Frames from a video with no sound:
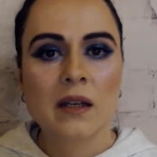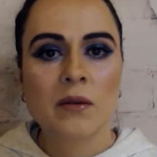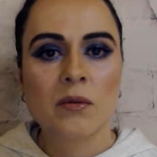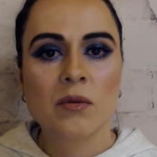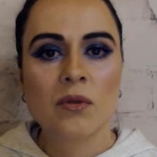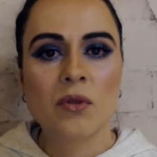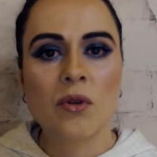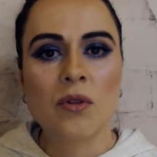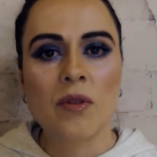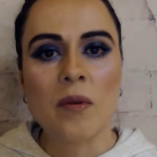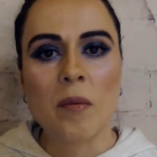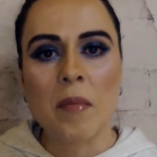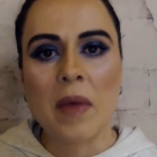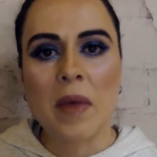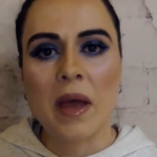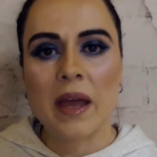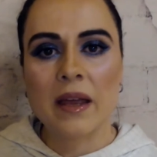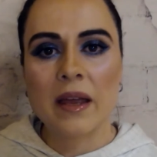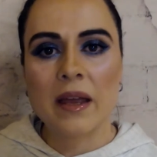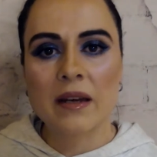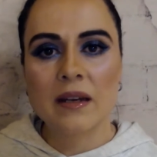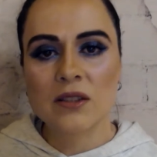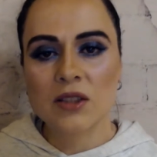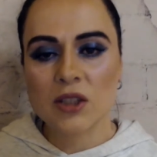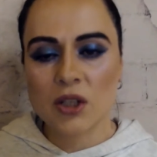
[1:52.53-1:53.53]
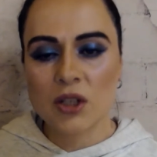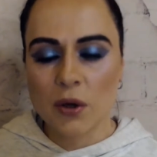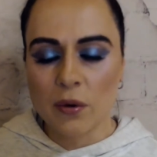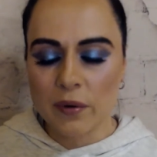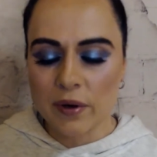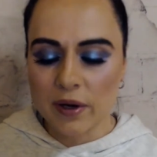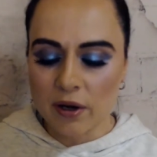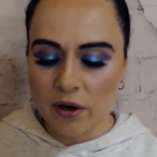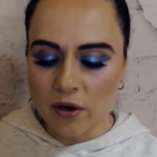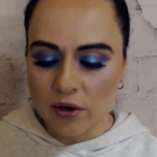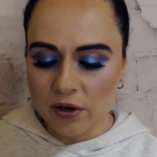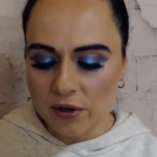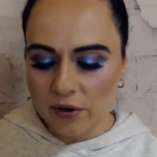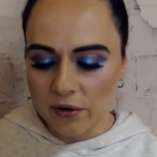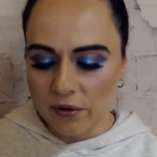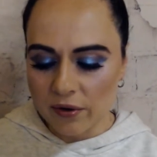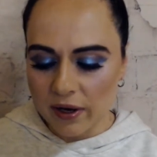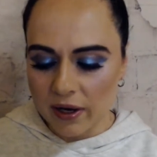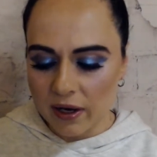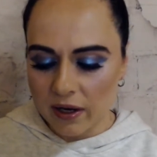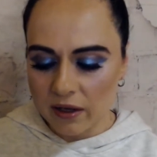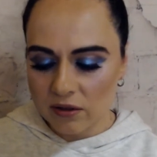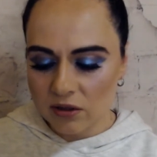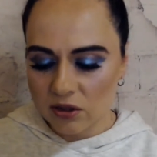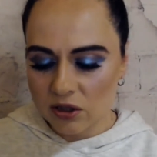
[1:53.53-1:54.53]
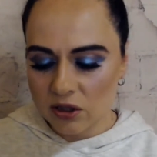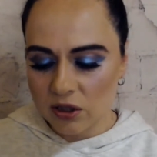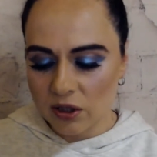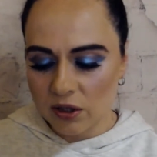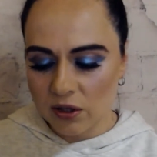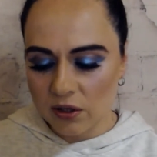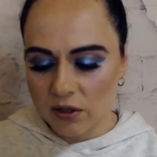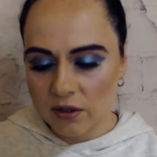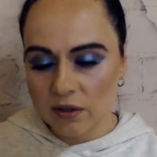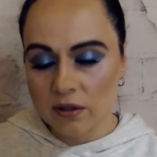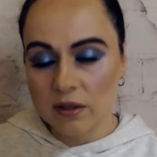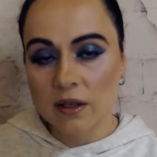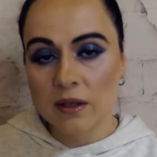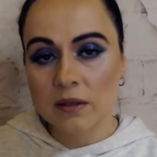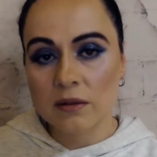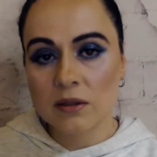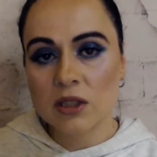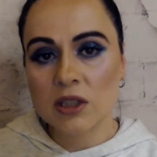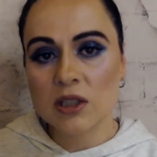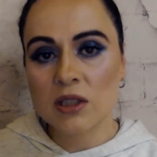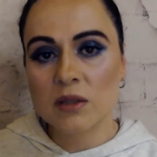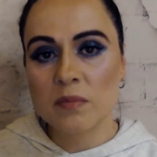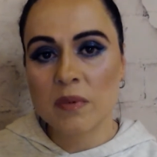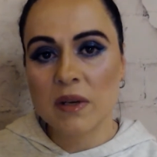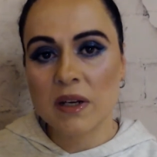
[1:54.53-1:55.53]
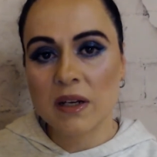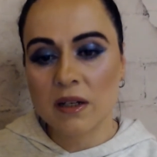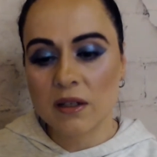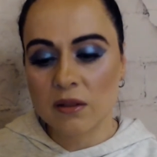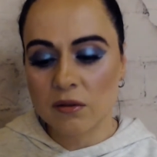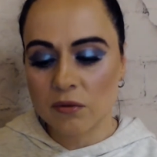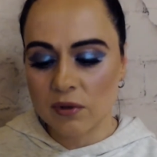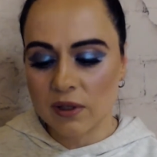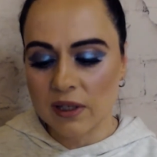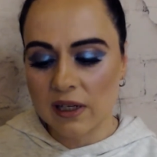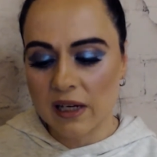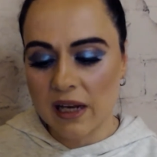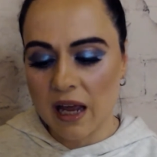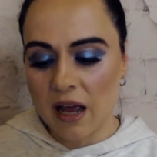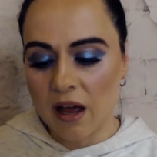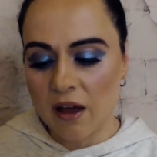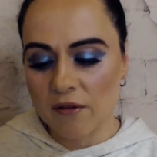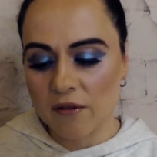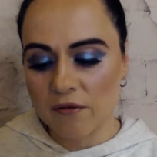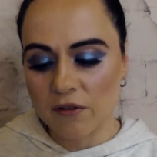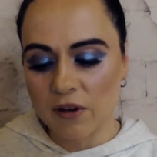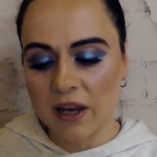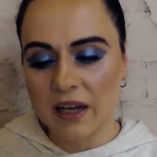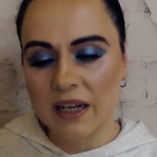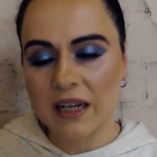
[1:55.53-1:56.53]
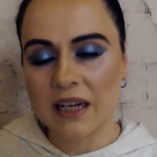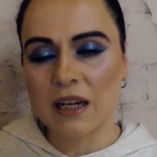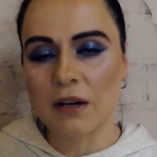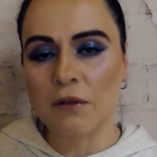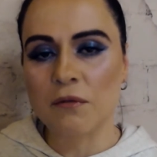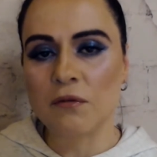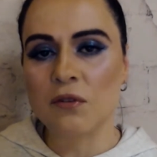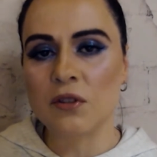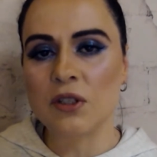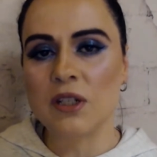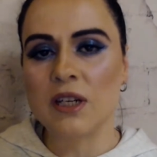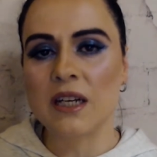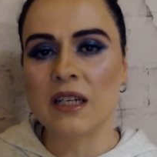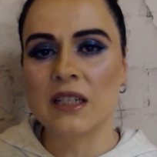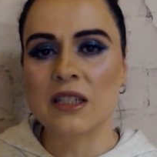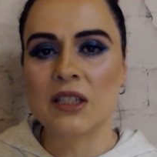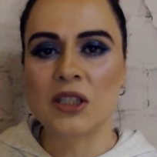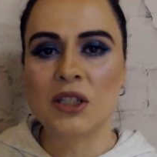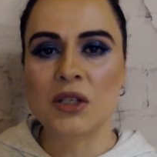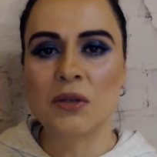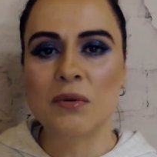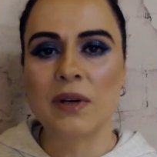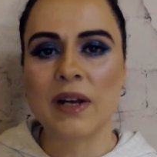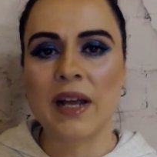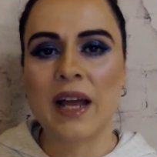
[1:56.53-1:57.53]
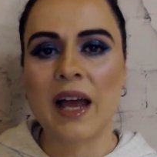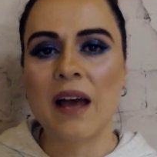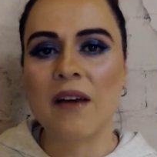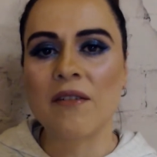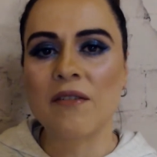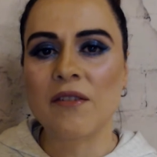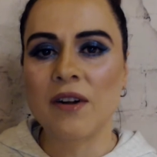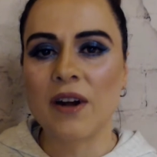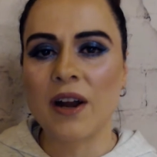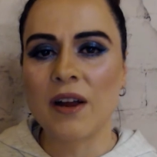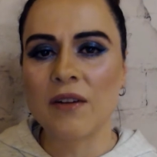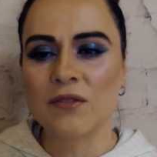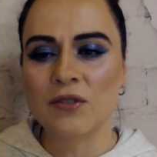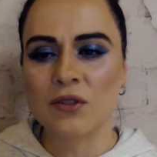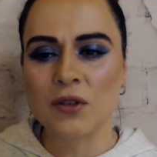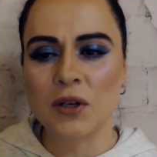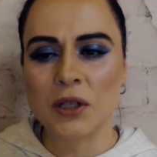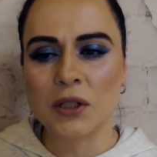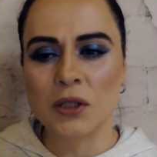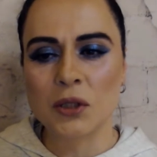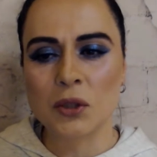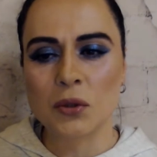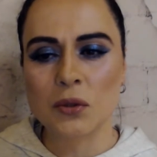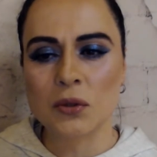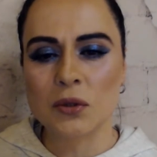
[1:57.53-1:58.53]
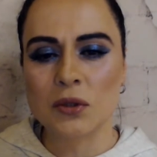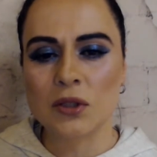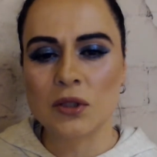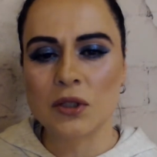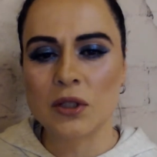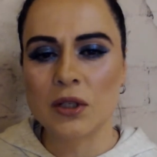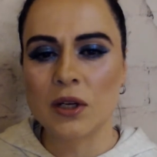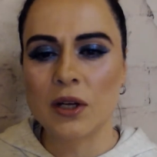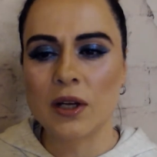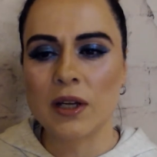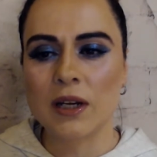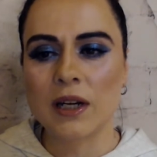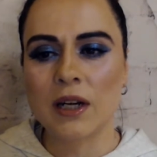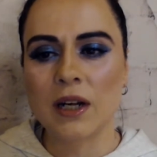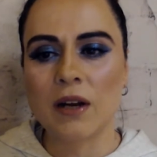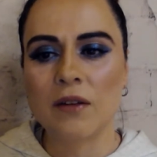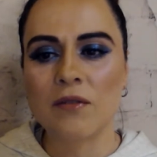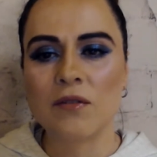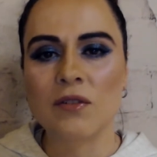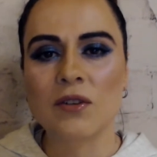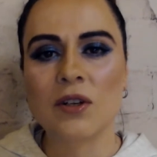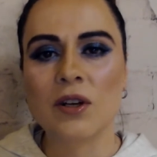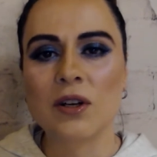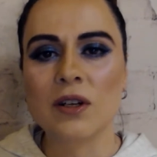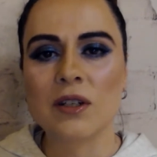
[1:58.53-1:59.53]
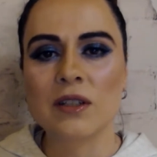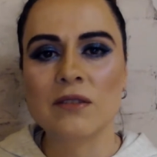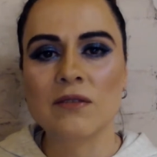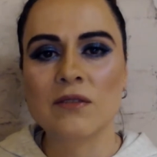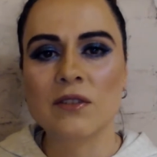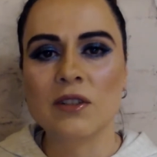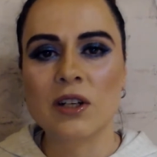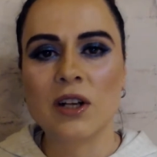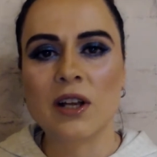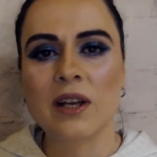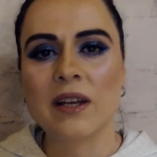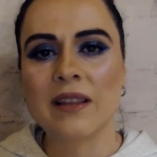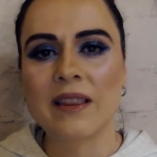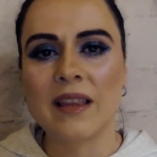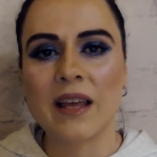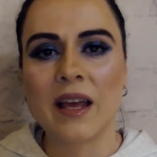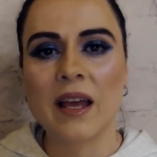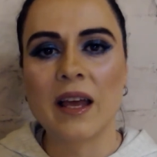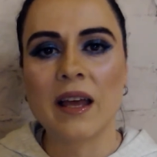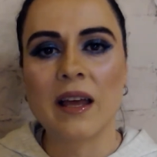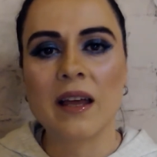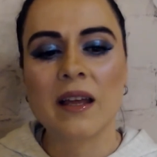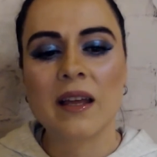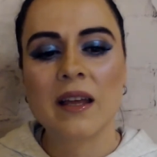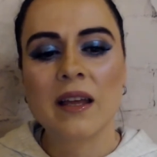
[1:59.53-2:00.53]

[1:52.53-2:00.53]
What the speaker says: It's all the madness going on around. So she's been really helpful. I need a few days to recover after I talk to her. I don't know if you guys feel like that